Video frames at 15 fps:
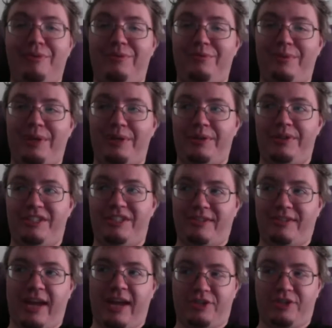we
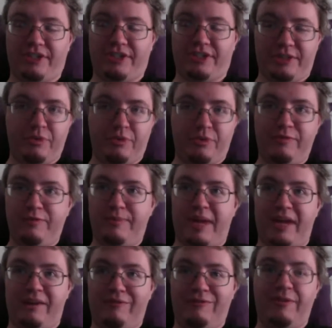actually just moved
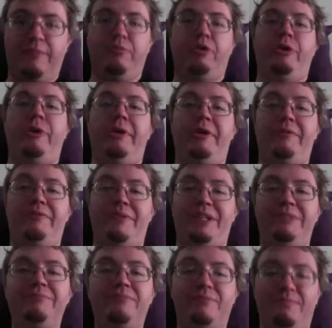back in February, and
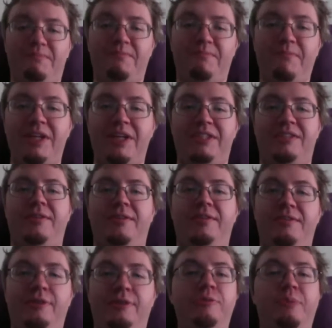we went to
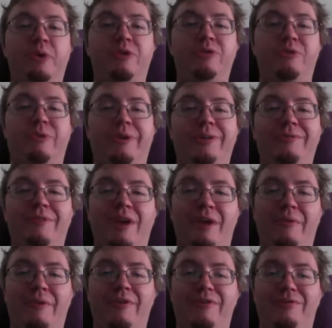the used bookstore and
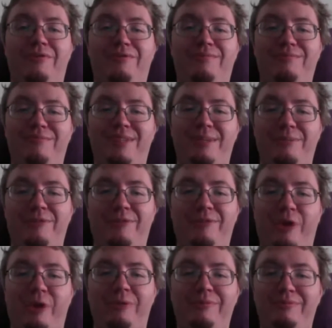got rid of some of
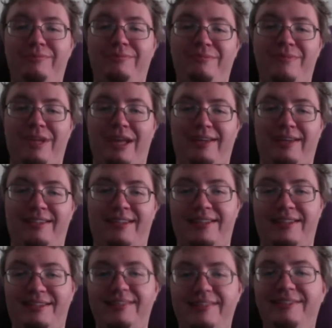our excess.